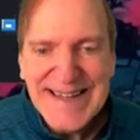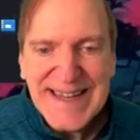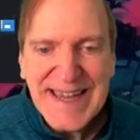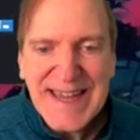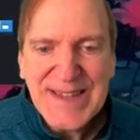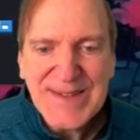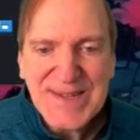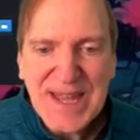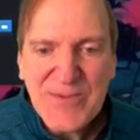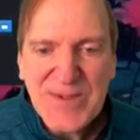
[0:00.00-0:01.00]
and the
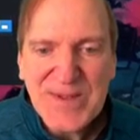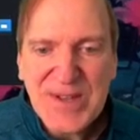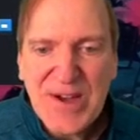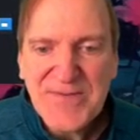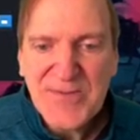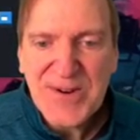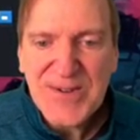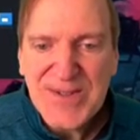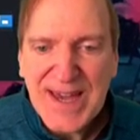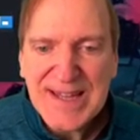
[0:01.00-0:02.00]
same with the
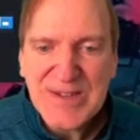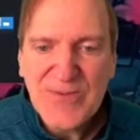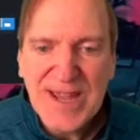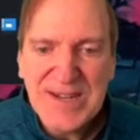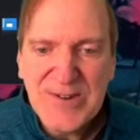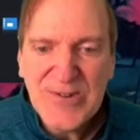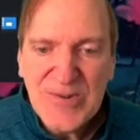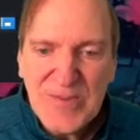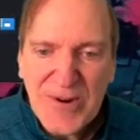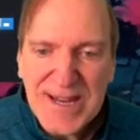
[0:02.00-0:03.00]
software, the X-Render
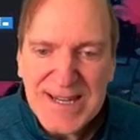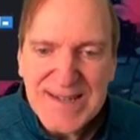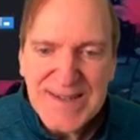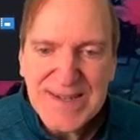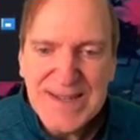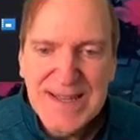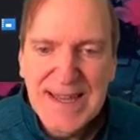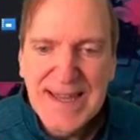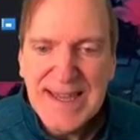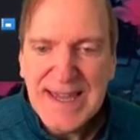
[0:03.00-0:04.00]
brightness
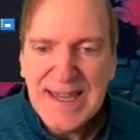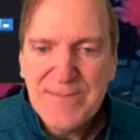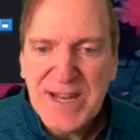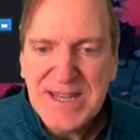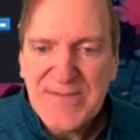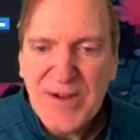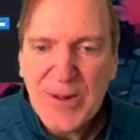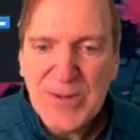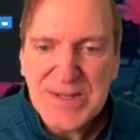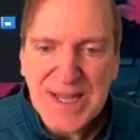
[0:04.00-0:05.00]
and by
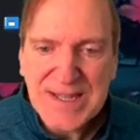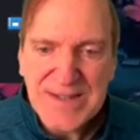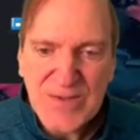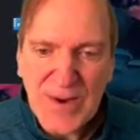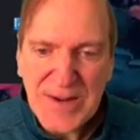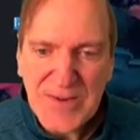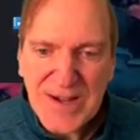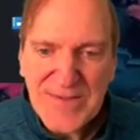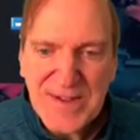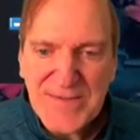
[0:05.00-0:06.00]
default looks like it's right
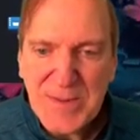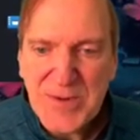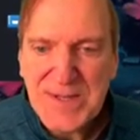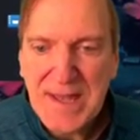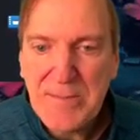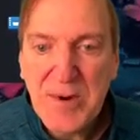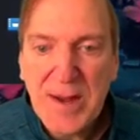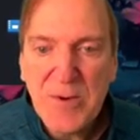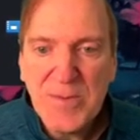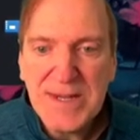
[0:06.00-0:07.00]
around 50%
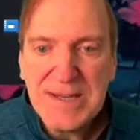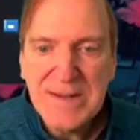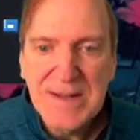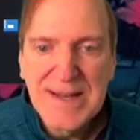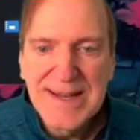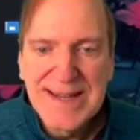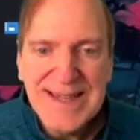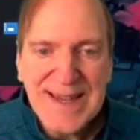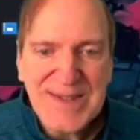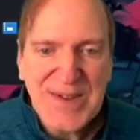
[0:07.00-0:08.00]
probably.
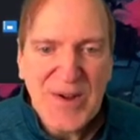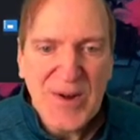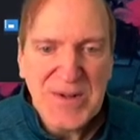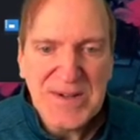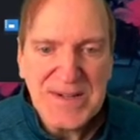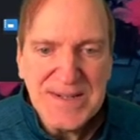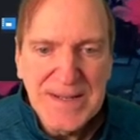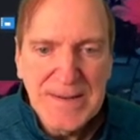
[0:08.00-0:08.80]
That's all good.